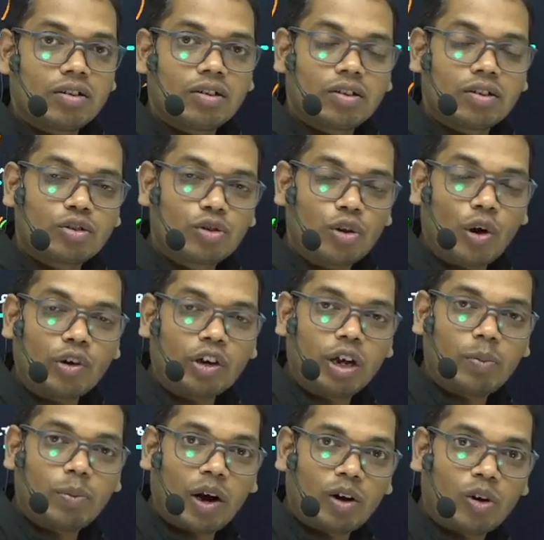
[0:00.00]
short
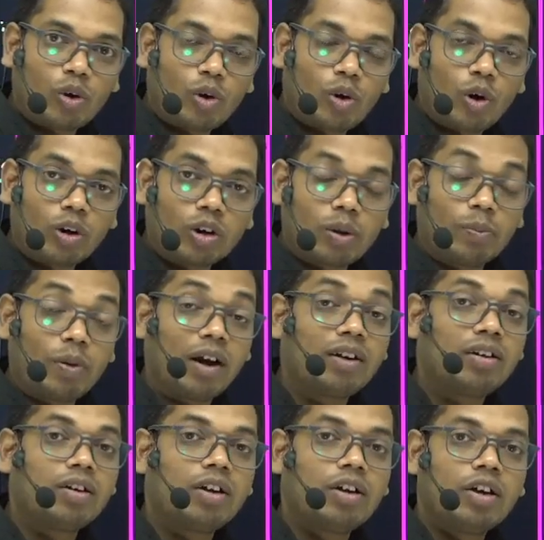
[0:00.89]
day plant or long day
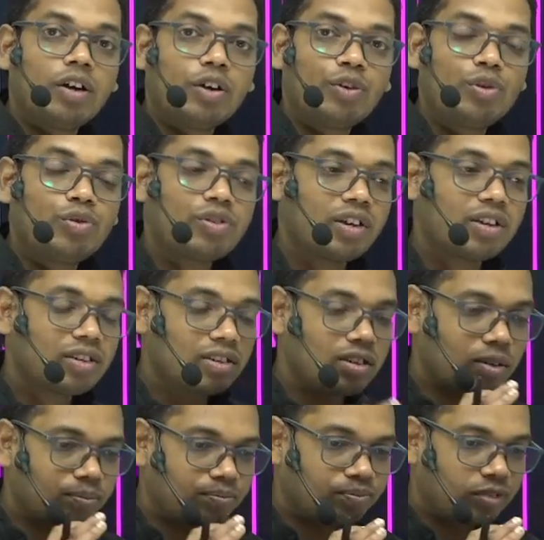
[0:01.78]
plant, you just